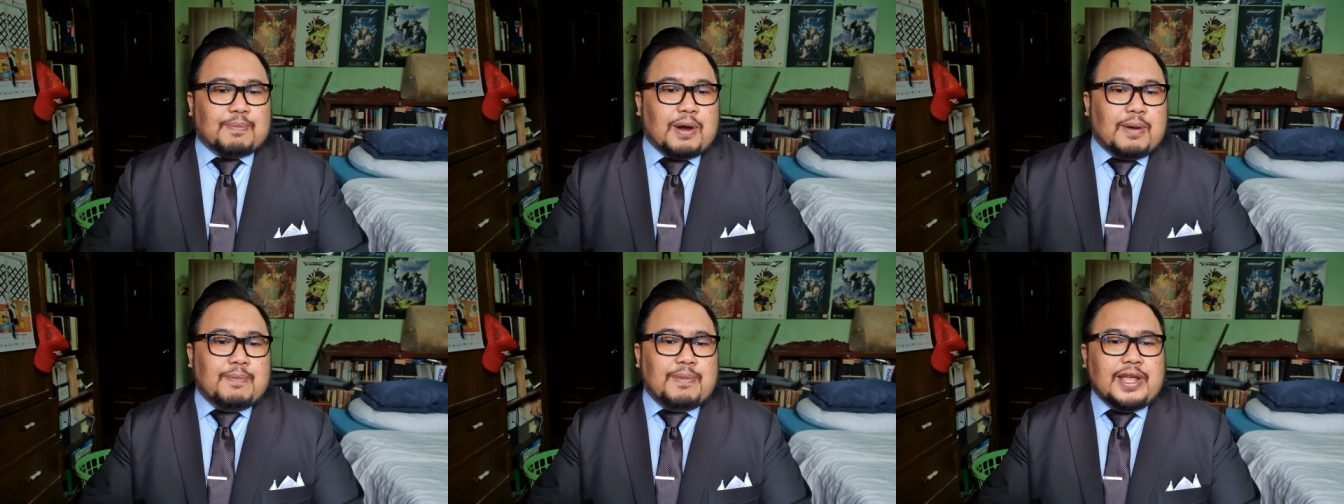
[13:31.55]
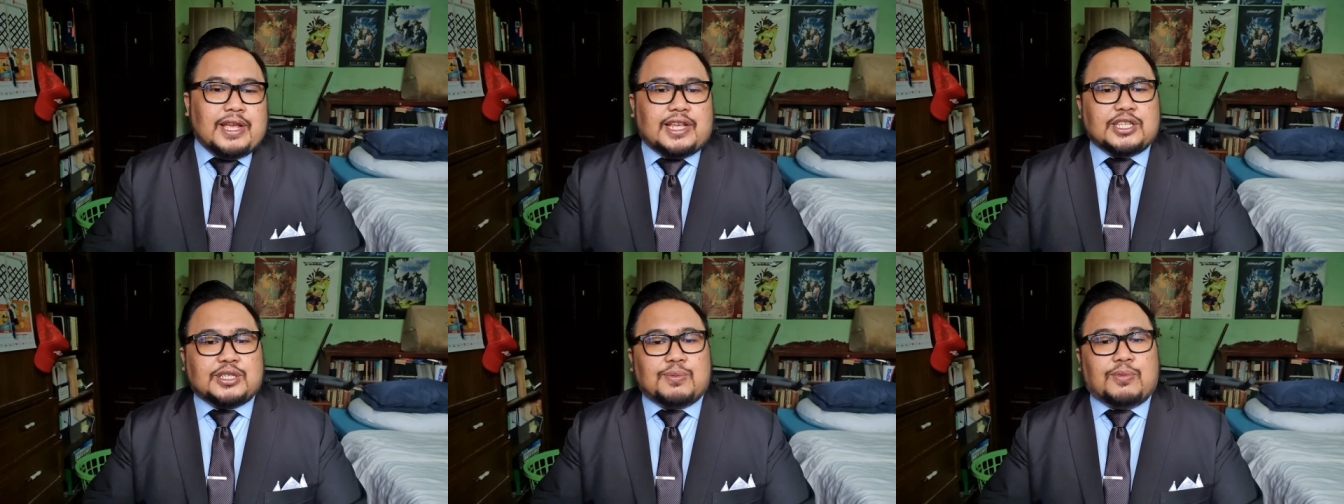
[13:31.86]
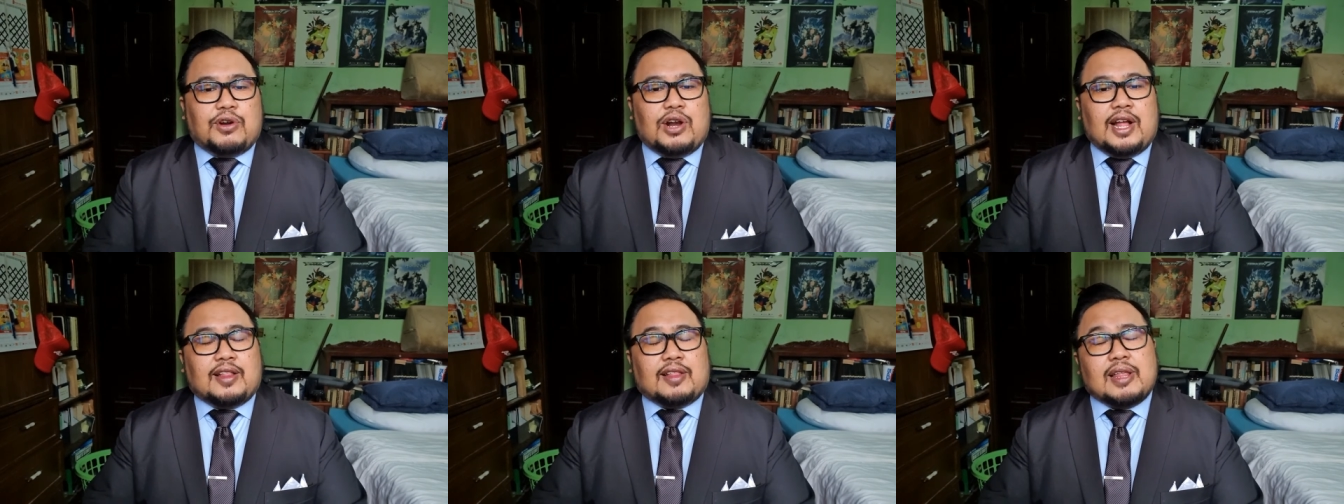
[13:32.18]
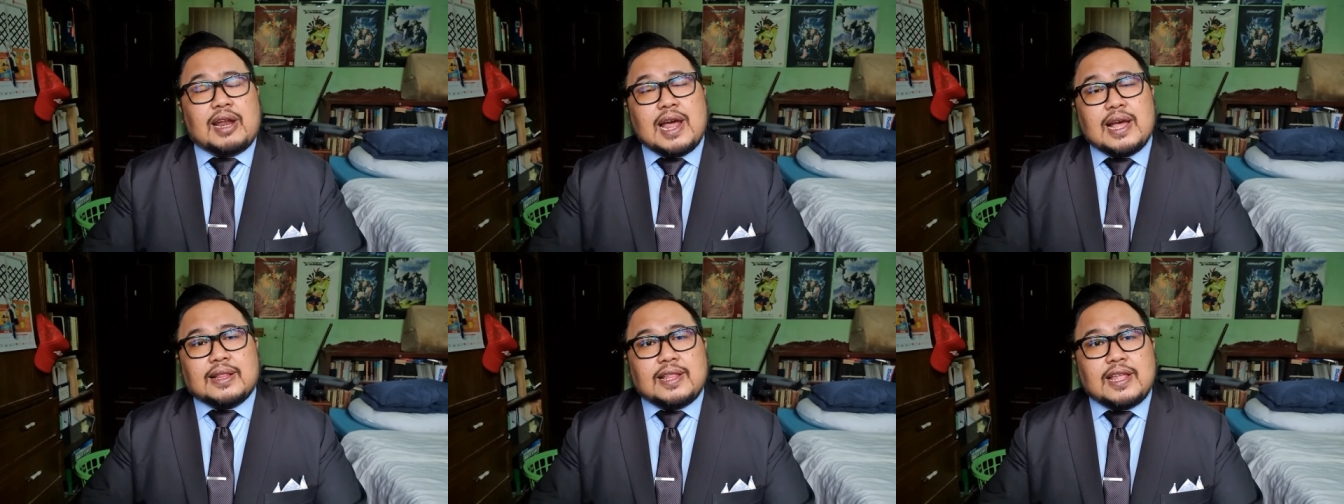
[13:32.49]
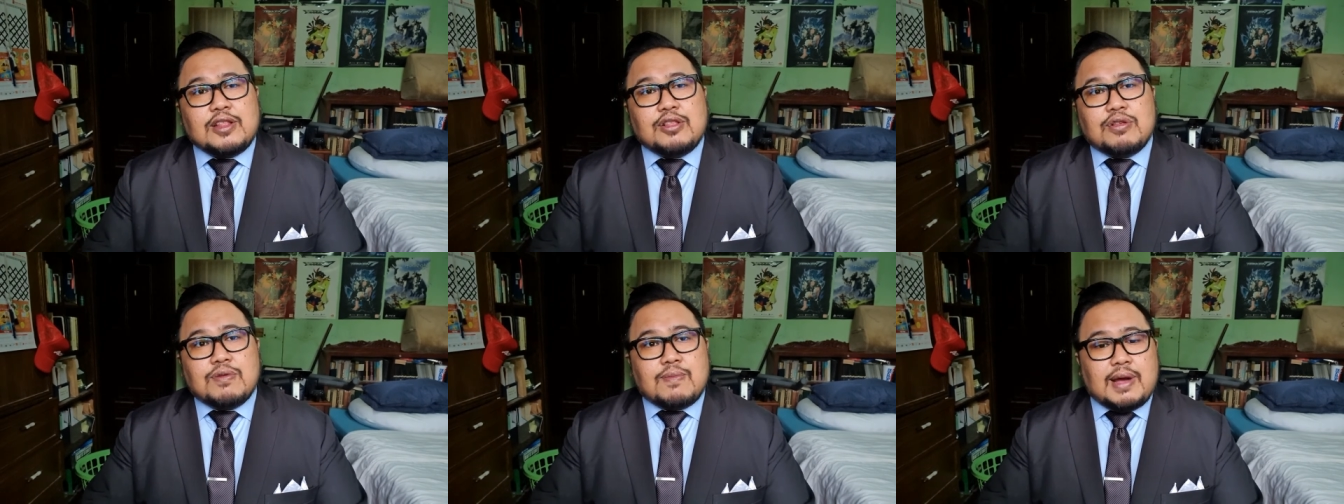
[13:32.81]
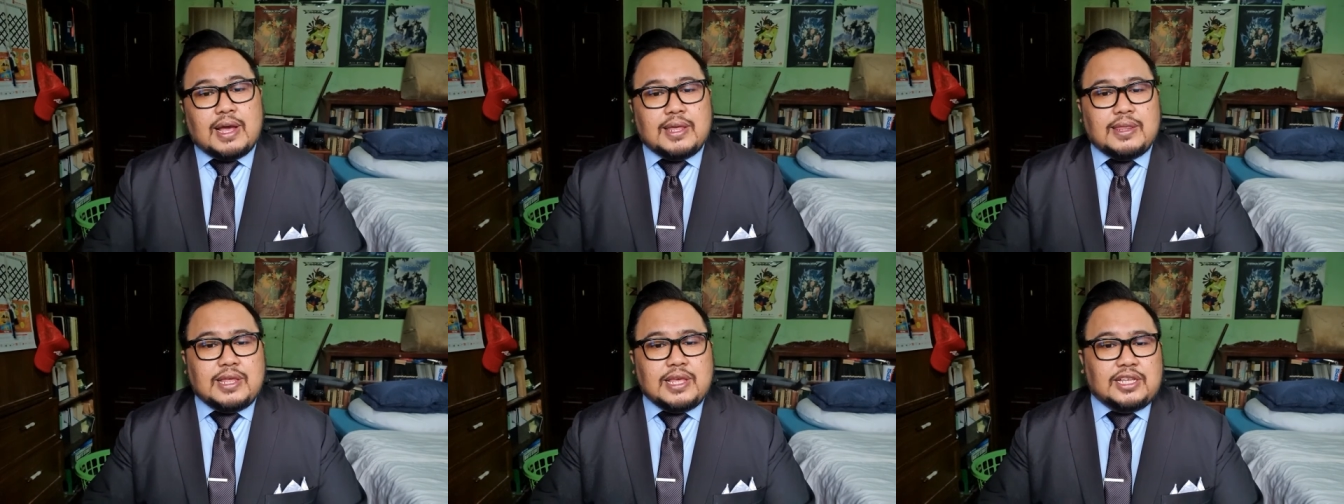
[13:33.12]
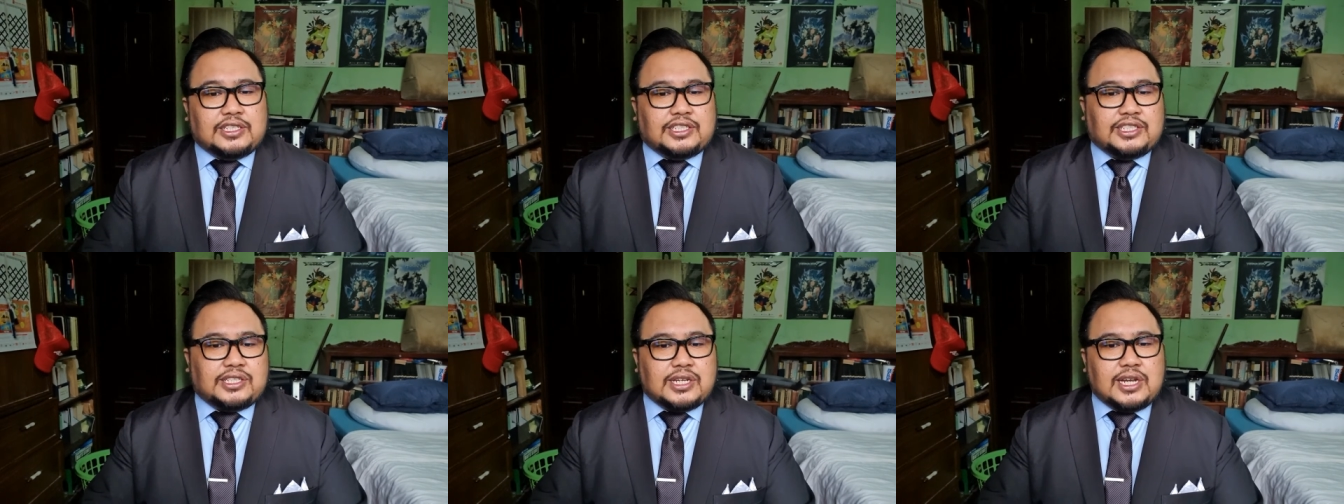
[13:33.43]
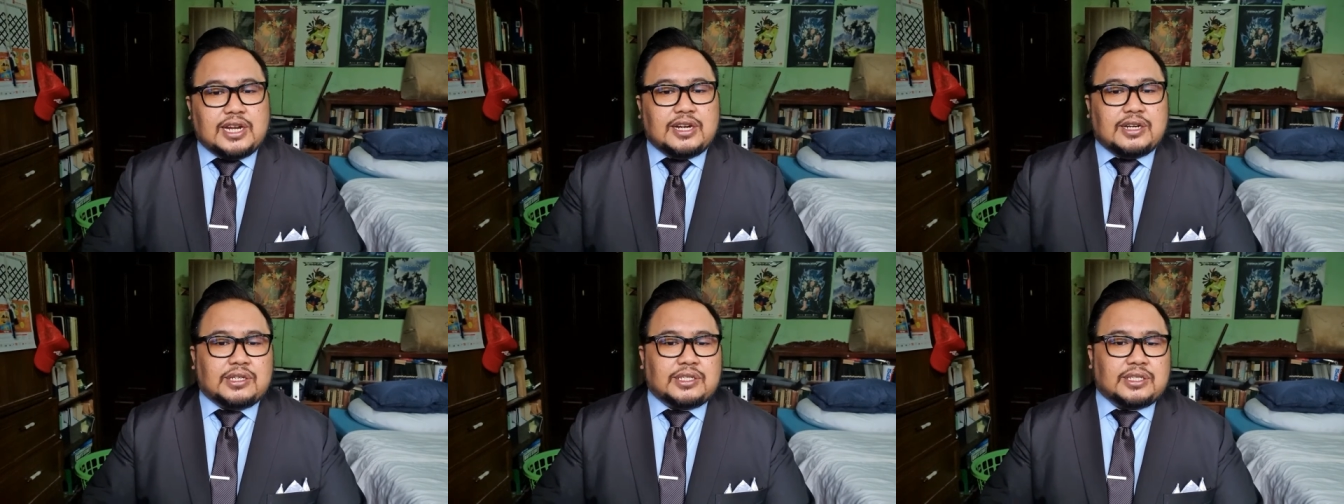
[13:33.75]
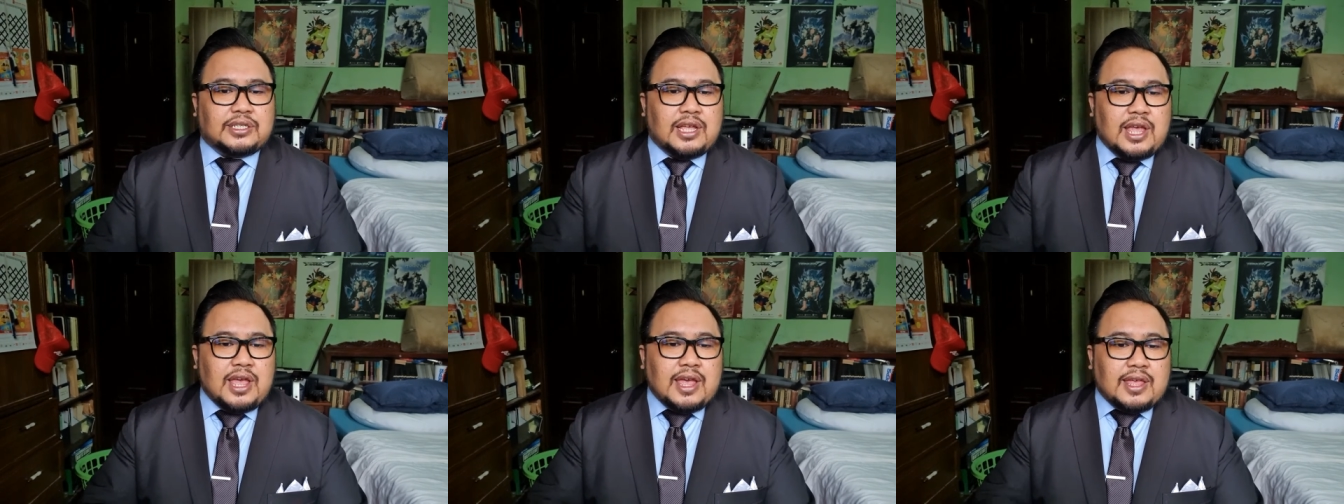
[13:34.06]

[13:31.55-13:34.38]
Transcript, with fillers: public is more attracted to buy these shares.